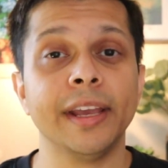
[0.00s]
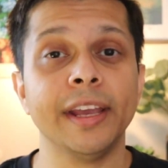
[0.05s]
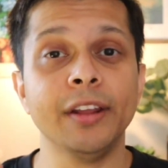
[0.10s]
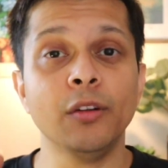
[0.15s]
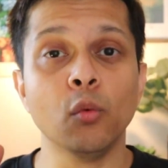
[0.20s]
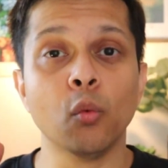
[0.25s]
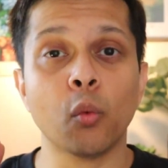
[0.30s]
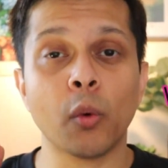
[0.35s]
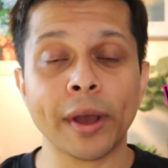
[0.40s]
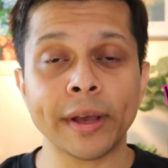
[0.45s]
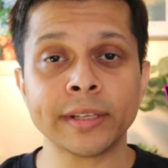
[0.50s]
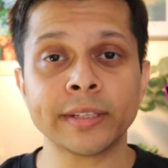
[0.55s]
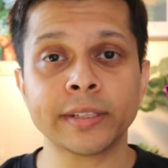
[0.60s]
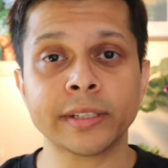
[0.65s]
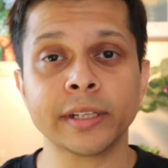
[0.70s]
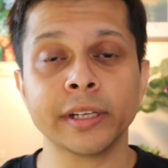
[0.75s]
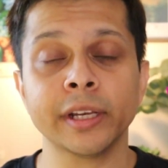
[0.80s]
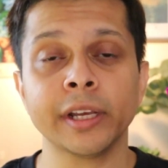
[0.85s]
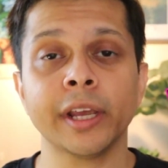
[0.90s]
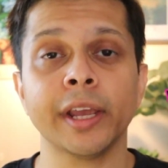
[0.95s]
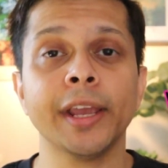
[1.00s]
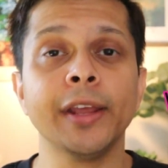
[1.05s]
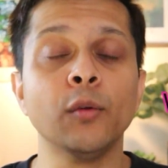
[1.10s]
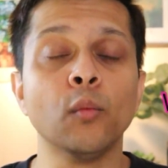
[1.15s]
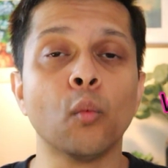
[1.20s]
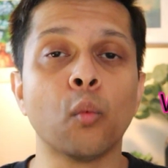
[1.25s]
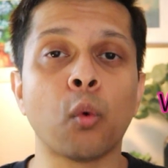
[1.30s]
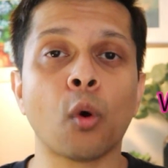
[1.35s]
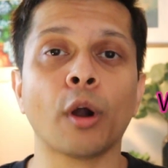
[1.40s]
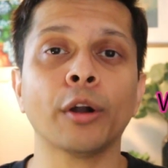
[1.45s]
invest
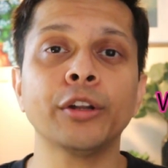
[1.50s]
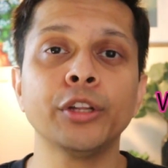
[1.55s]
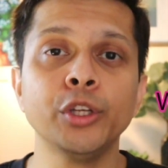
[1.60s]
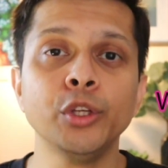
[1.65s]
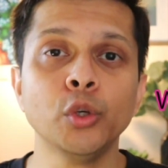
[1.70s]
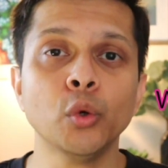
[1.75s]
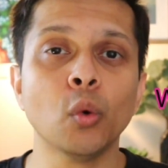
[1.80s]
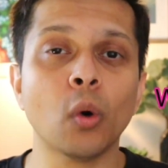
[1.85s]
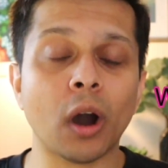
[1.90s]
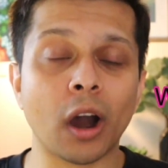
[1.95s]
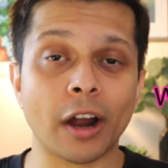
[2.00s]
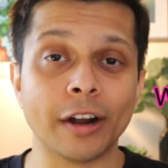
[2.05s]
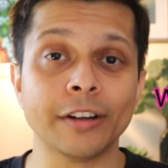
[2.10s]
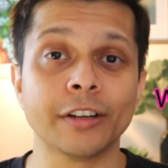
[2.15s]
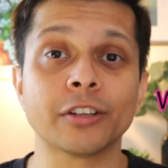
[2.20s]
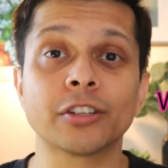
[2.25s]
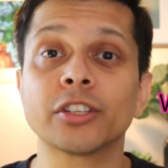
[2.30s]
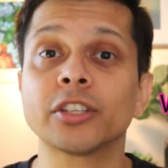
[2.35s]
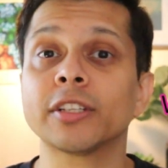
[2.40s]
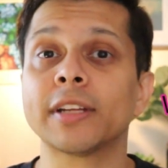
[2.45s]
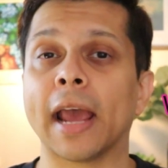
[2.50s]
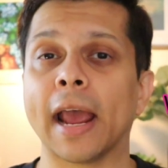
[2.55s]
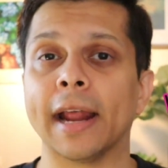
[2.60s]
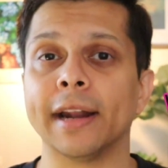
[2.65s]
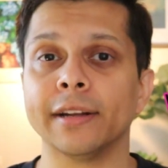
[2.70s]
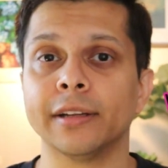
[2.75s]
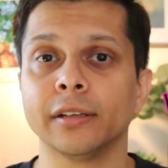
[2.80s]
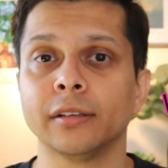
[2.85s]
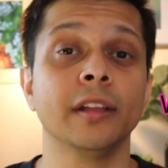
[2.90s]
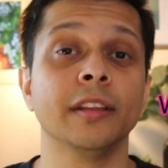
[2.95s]
in what you
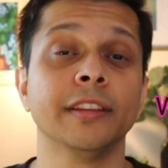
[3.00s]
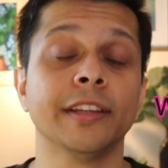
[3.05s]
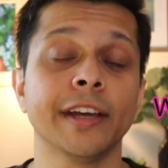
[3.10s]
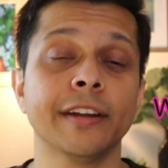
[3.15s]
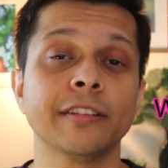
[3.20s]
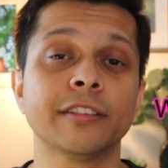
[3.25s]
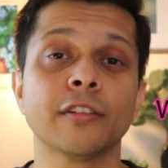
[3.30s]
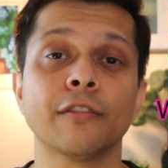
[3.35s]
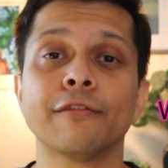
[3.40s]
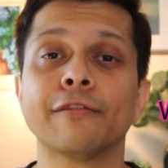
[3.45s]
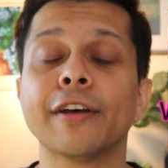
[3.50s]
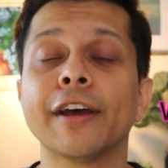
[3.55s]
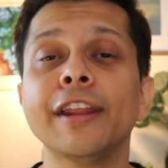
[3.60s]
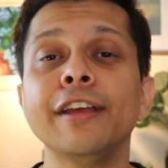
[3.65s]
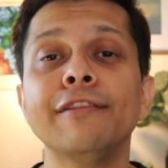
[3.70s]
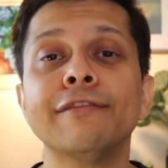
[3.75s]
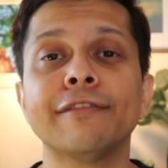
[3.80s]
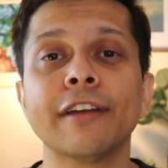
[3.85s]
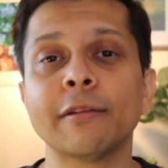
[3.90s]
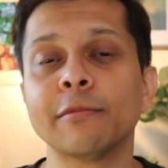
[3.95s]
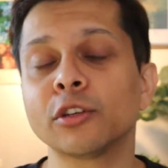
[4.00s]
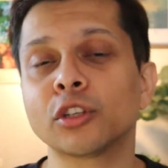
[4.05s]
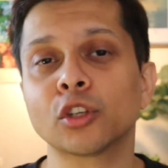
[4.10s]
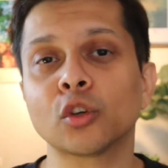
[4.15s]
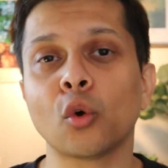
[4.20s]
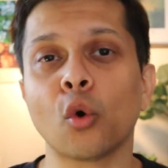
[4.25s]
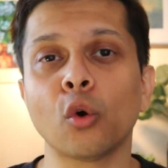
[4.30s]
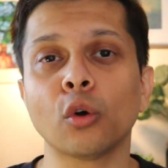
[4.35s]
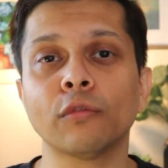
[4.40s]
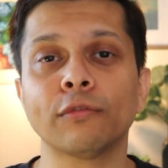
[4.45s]
understand. There is a very famous
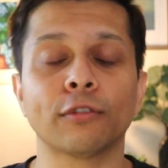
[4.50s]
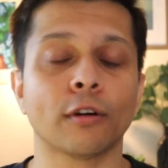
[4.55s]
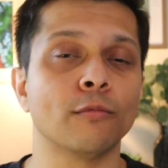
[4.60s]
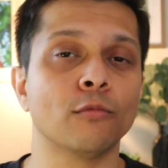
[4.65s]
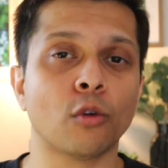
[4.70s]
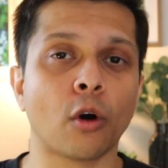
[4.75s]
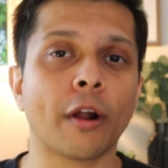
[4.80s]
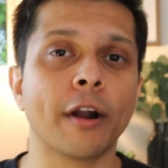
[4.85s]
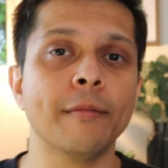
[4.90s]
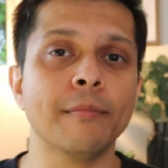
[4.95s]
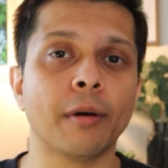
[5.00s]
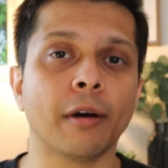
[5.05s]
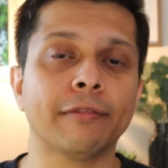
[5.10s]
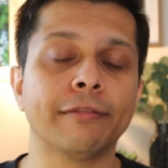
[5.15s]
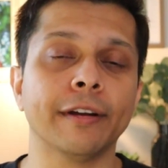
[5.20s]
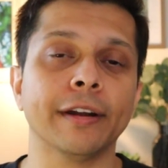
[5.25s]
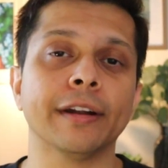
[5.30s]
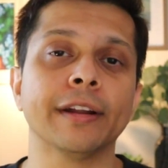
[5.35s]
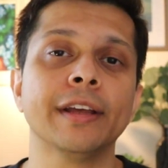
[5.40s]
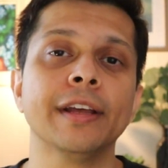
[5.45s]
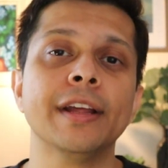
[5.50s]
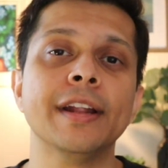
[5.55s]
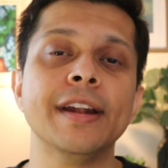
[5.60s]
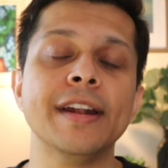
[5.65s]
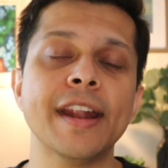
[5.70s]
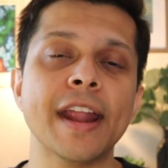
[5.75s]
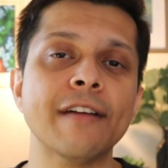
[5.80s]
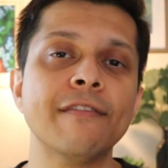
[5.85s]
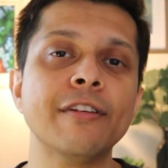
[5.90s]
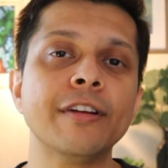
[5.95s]
quote from Warren Buffett,
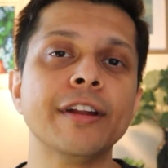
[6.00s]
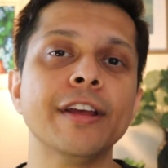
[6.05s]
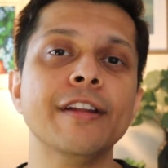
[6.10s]
"Never